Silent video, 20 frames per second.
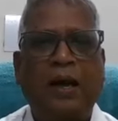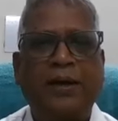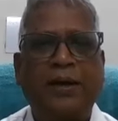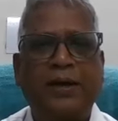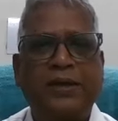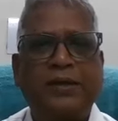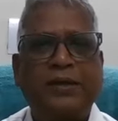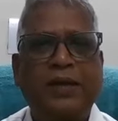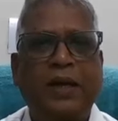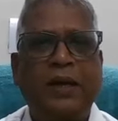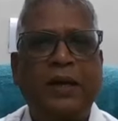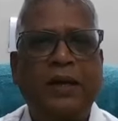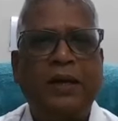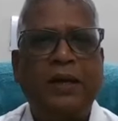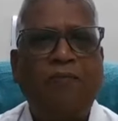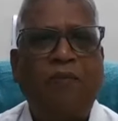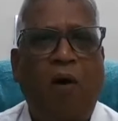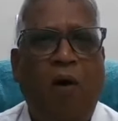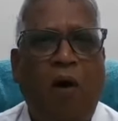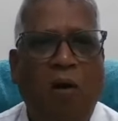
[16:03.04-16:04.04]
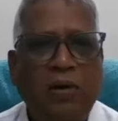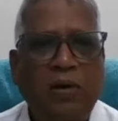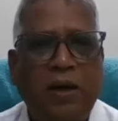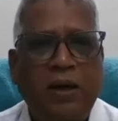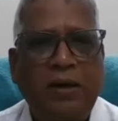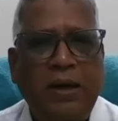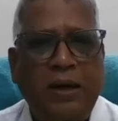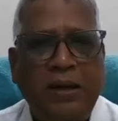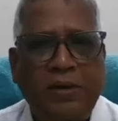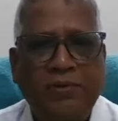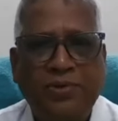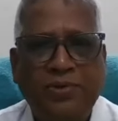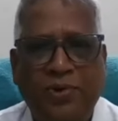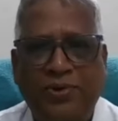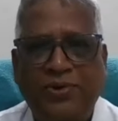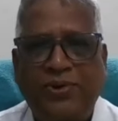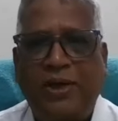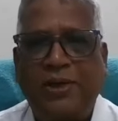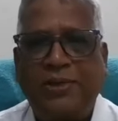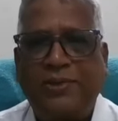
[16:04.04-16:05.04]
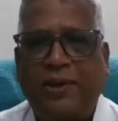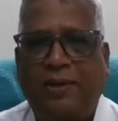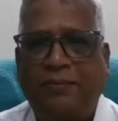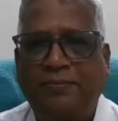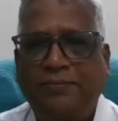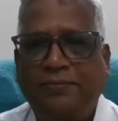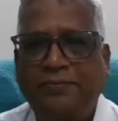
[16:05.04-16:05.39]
understanding of alternative socialism.